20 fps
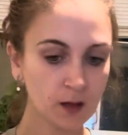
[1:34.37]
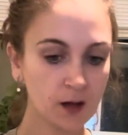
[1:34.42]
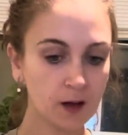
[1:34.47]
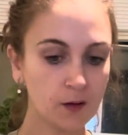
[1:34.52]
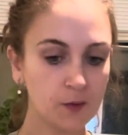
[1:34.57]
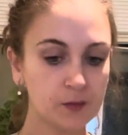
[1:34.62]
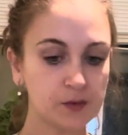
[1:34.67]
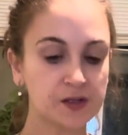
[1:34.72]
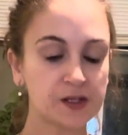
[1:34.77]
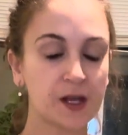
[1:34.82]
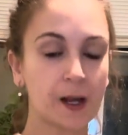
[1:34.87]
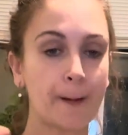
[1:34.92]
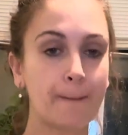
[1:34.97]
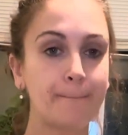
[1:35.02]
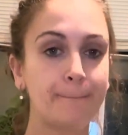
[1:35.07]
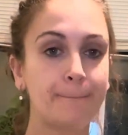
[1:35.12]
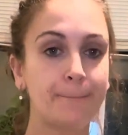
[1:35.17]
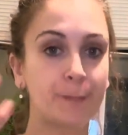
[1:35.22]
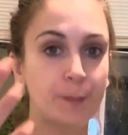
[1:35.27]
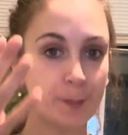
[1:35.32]
It was like a
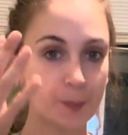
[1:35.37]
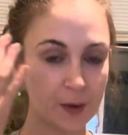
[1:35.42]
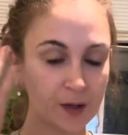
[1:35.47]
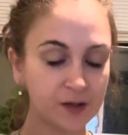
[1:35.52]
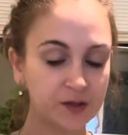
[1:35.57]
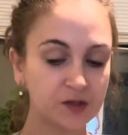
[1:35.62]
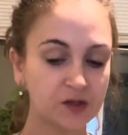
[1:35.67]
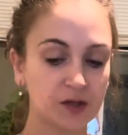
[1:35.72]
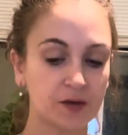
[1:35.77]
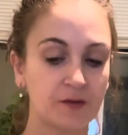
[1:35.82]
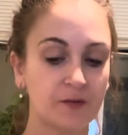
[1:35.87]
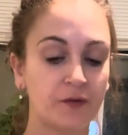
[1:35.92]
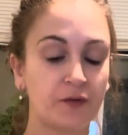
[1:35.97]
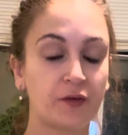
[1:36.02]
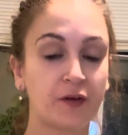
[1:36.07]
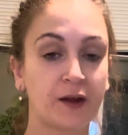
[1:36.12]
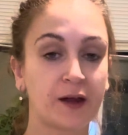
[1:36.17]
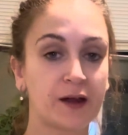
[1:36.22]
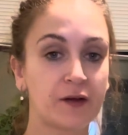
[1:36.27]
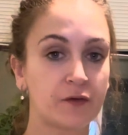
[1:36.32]
bunch of
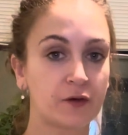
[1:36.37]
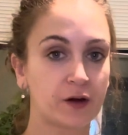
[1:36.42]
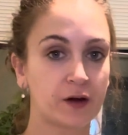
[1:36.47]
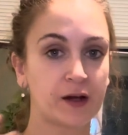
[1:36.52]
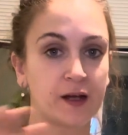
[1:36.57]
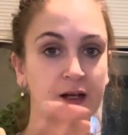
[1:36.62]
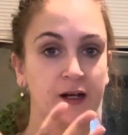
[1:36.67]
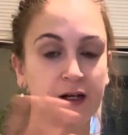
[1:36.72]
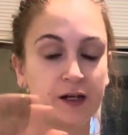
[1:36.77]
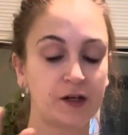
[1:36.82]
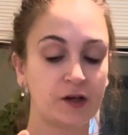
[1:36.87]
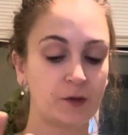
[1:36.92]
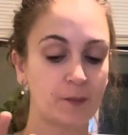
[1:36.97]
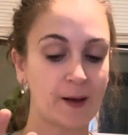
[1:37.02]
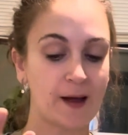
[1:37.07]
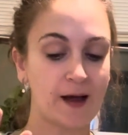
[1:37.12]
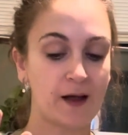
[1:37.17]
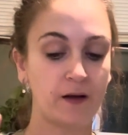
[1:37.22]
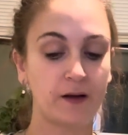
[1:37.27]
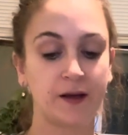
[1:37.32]
flavor hitting your
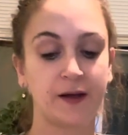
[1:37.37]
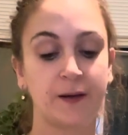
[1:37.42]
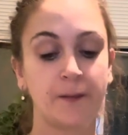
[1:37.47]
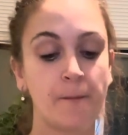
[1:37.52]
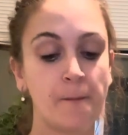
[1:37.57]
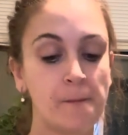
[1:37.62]
palate.